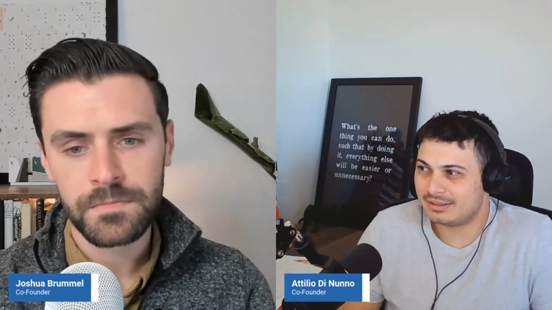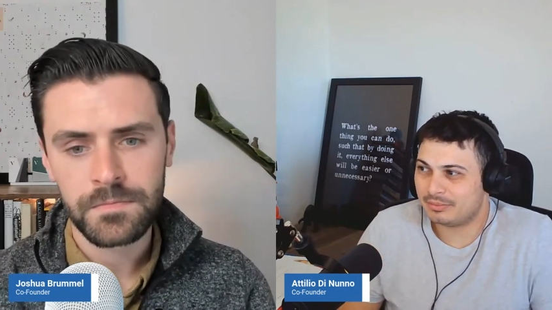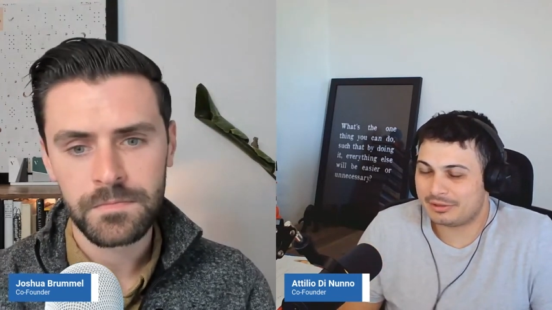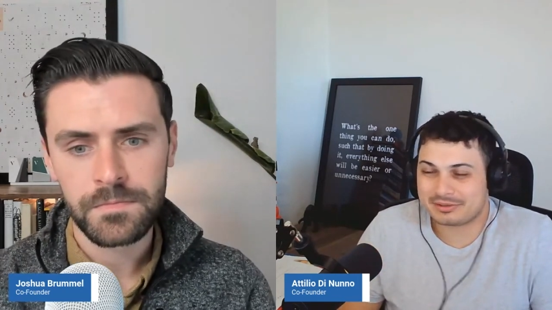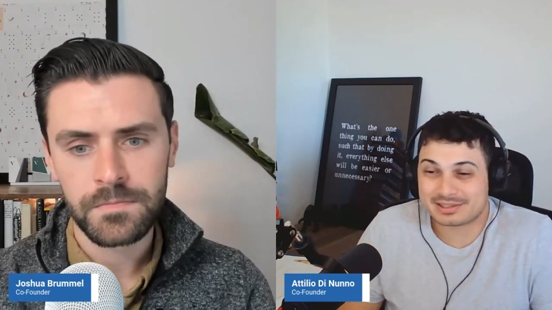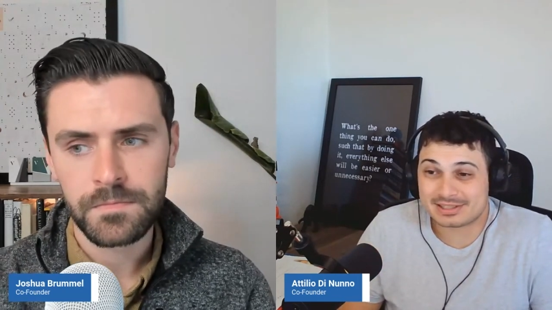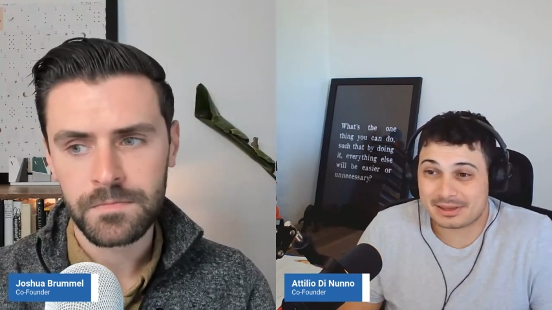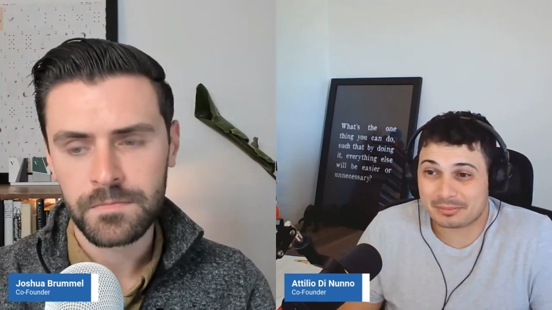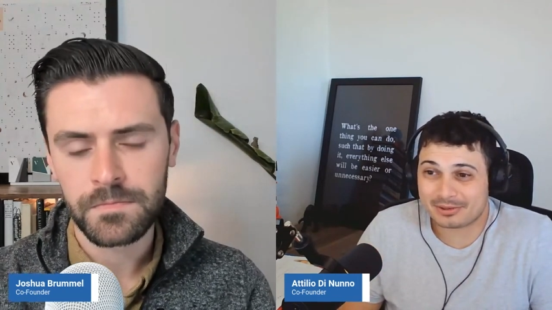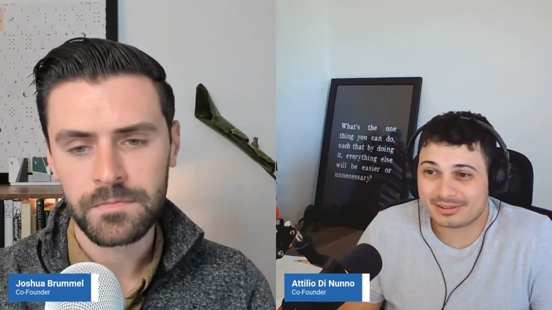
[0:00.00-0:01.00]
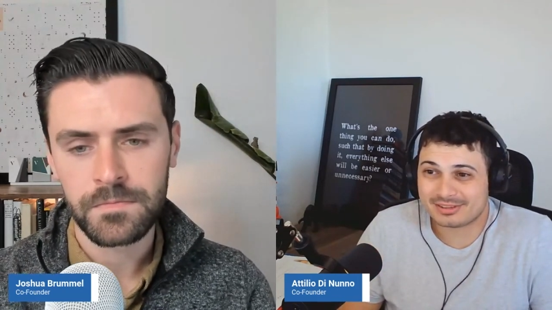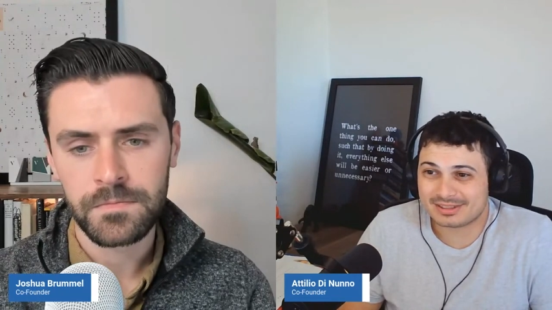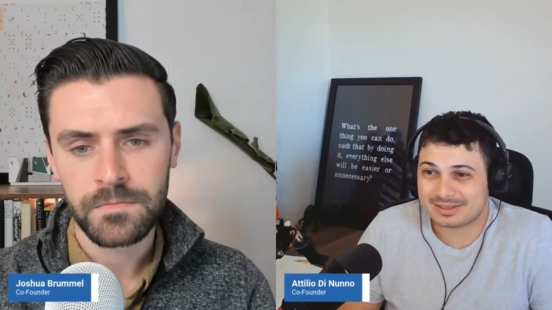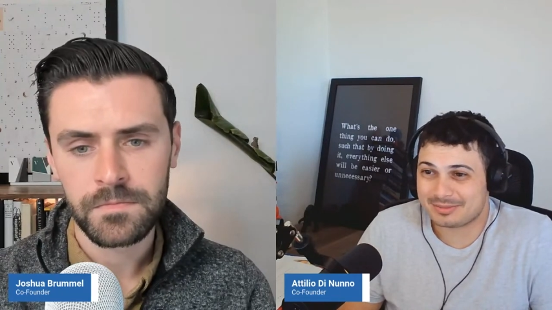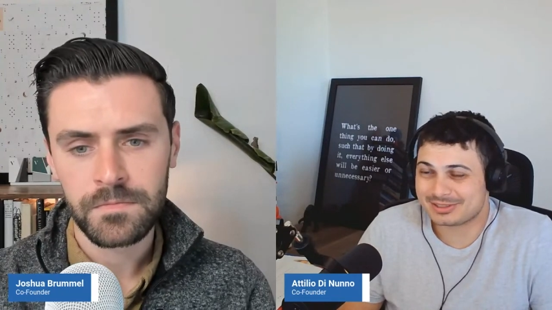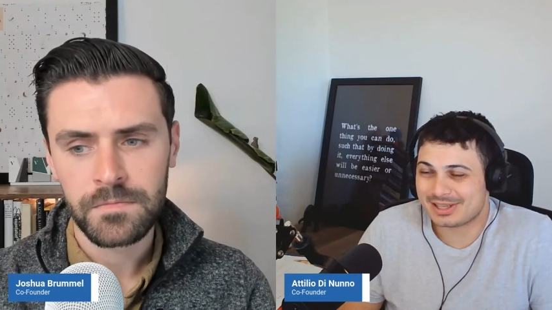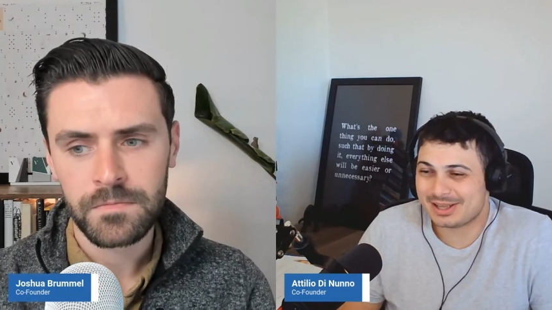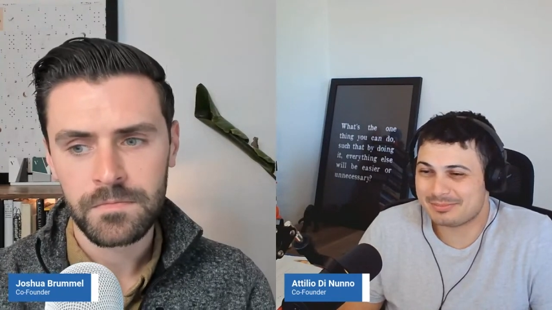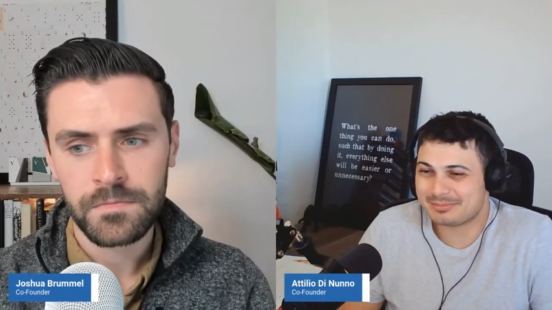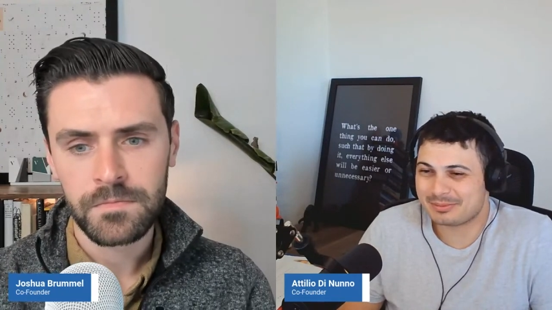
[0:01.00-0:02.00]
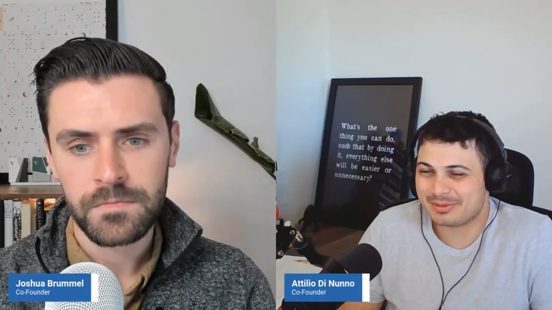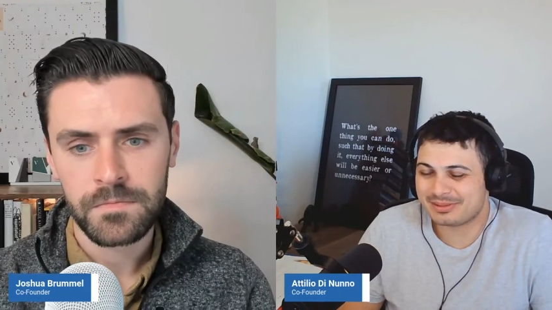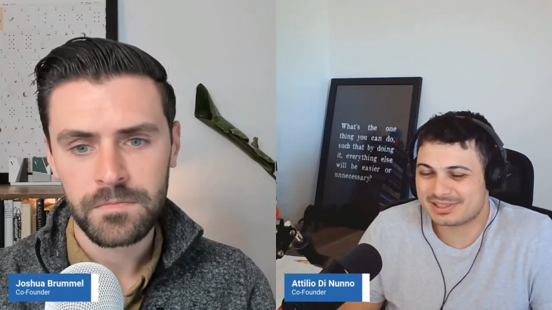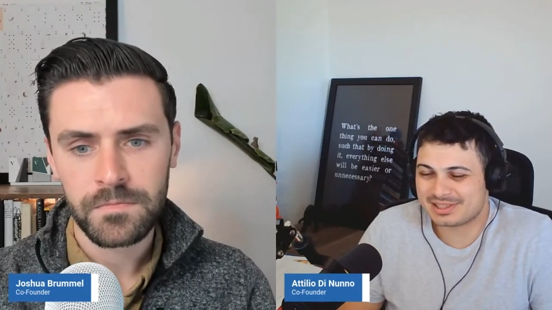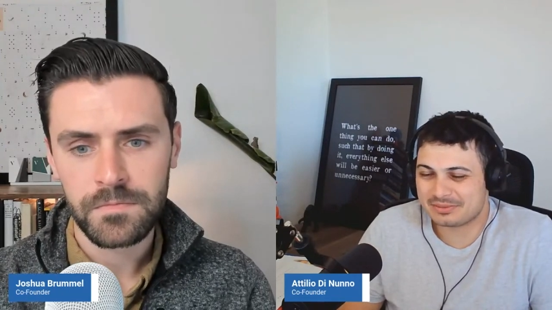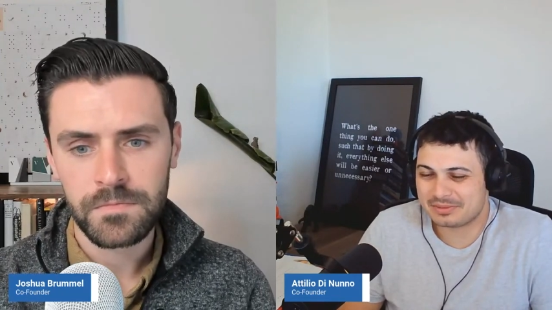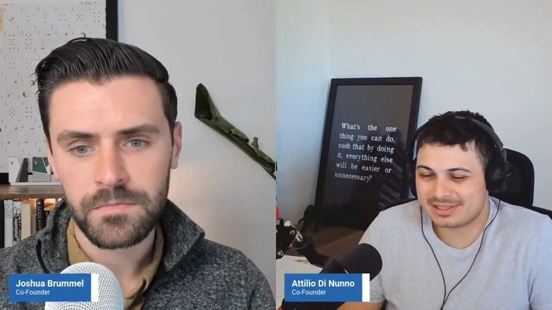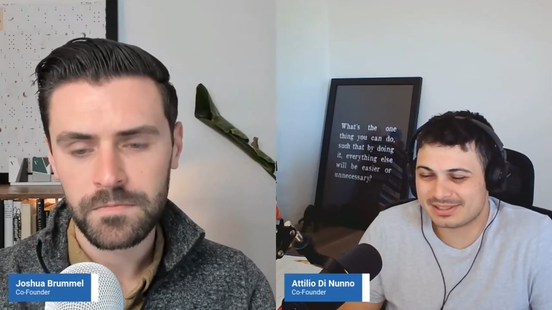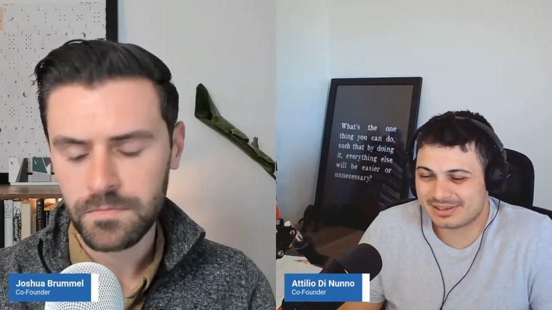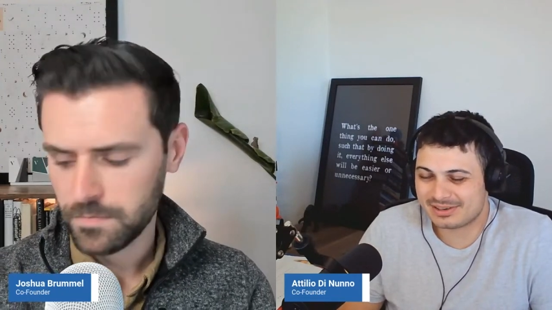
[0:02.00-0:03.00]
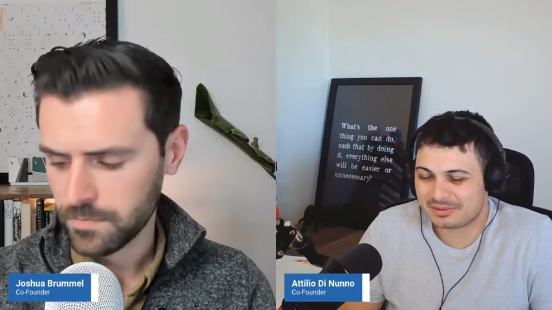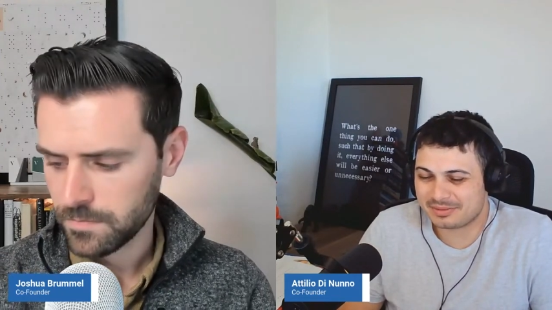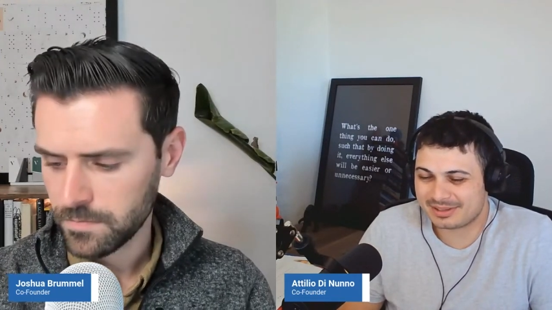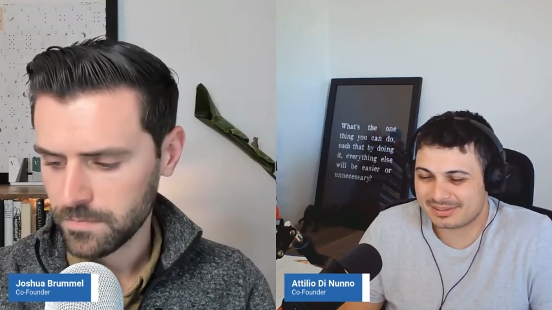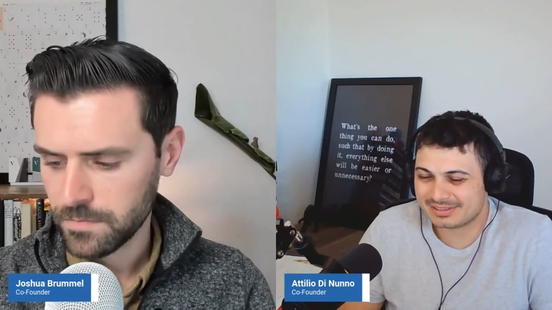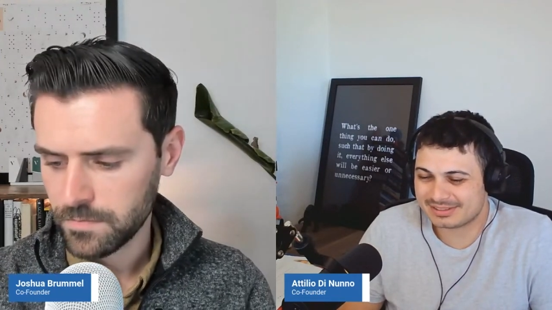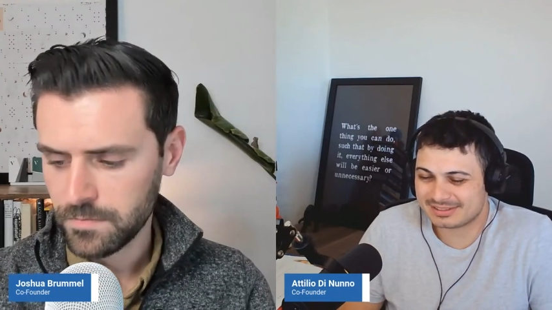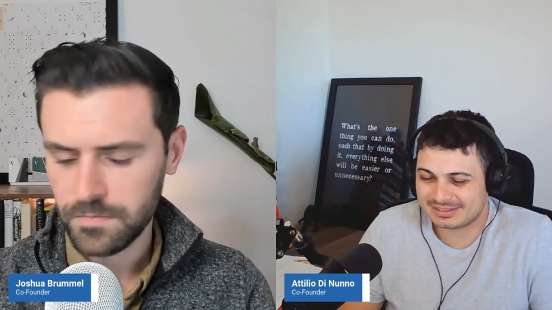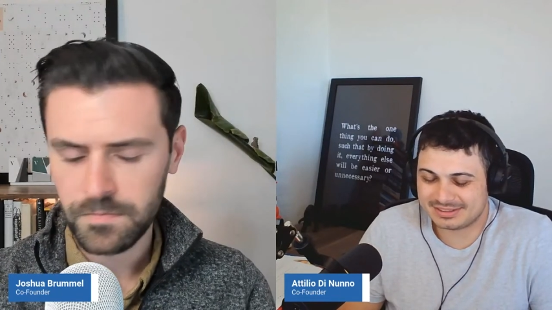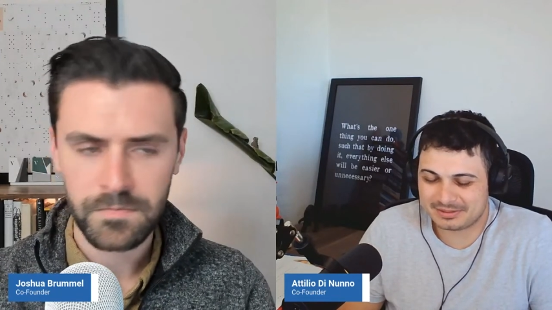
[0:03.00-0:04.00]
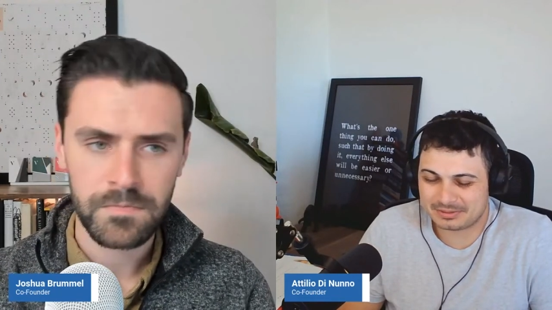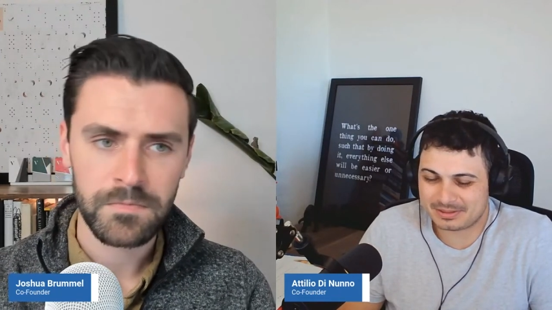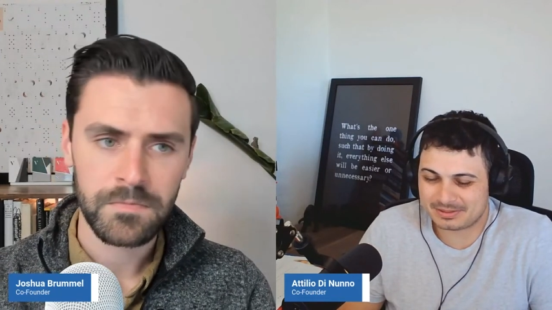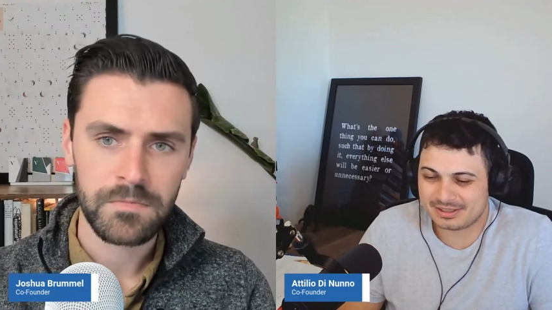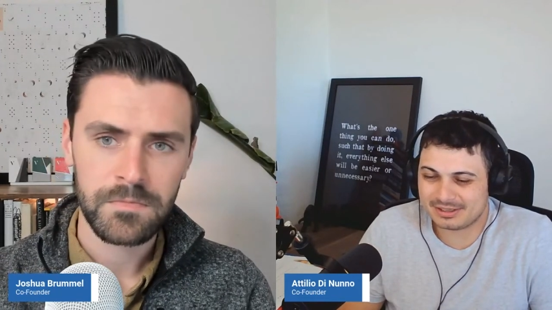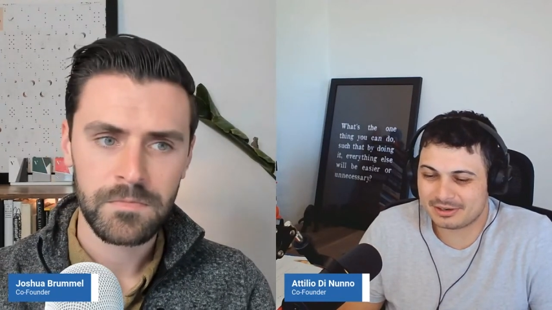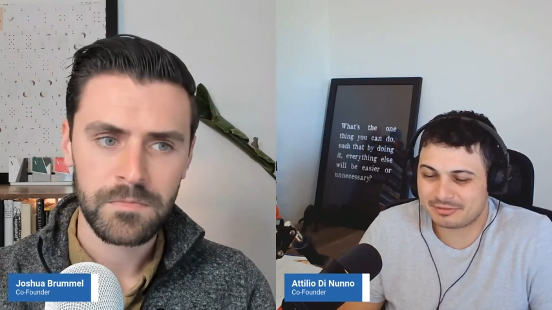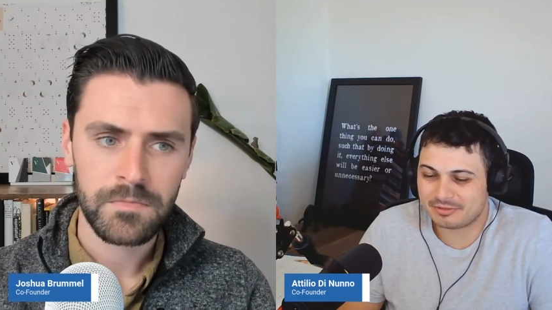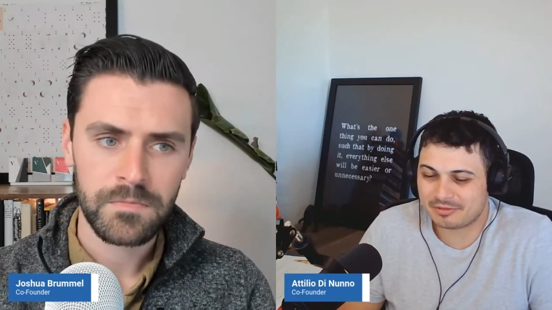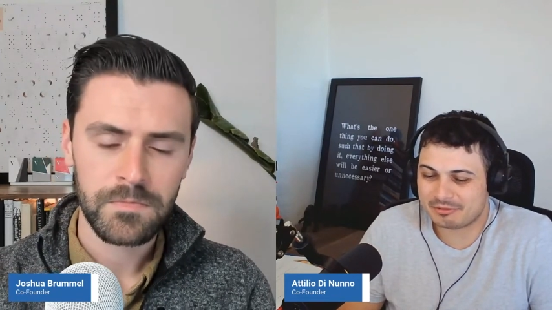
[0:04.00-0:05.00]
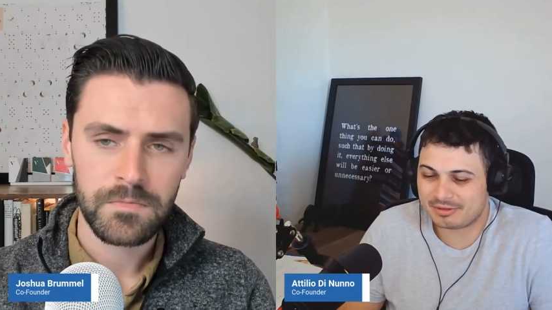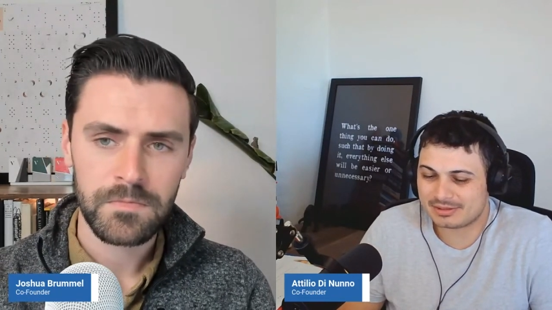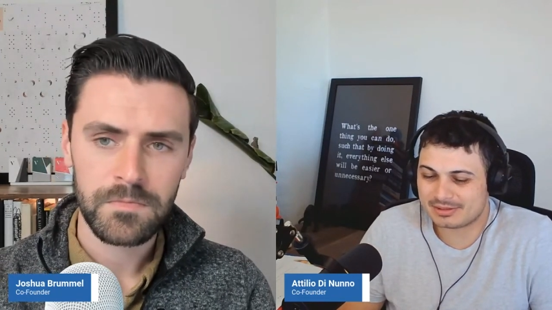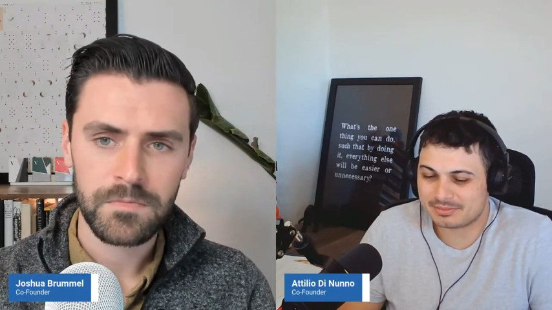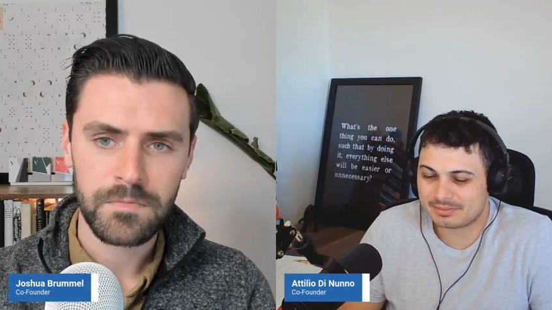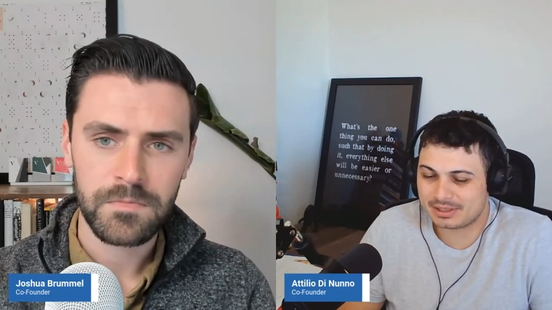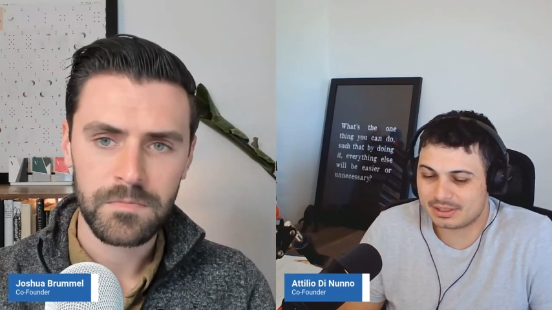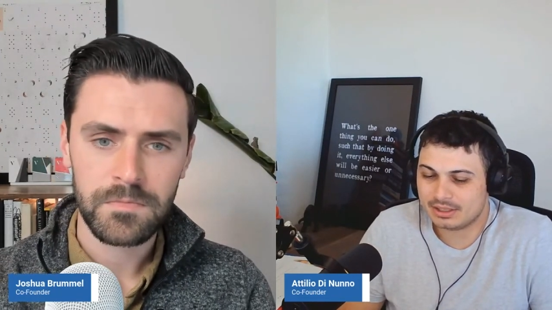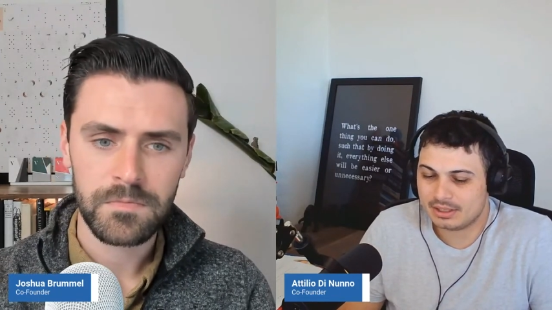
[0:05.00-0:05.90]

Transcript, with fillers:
Speaker 1: whether it's summer, summer slump, or whether it's in the winter, or whether it's you know throughout the year, if you've ever found something,